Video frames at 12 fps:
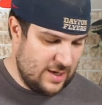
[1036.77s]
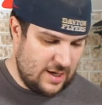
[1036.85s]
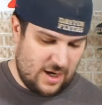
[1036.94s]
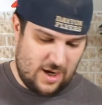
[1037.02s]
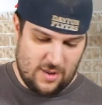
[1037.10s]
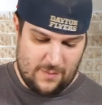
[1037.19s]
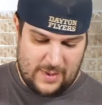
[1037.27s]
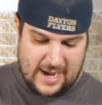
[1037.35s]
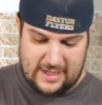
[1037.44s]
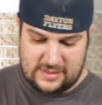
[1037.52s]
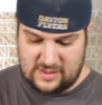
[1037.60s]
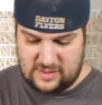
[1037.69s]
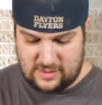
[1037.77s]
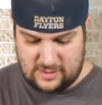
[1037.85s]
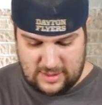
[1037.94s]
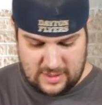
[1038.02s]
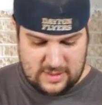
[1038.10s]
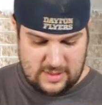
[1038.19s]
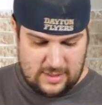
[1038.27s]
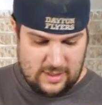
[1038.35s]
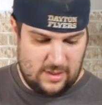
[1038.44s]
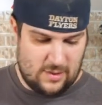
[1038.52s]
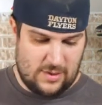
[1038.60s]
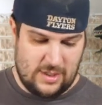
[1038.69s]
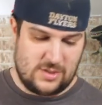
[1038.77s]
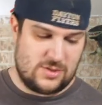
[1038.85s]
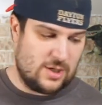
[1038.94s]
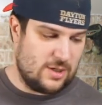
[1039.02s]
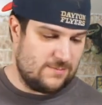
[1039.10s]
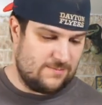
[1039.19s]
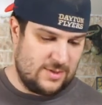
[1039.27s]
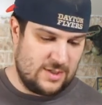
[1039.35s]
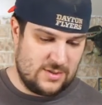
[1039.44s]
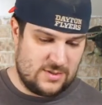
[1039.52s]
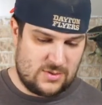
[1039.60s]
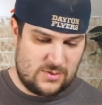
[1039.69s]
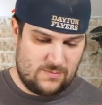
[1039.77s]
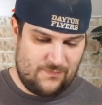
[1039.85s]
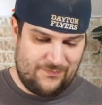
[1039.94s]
The box is, you know, the insert is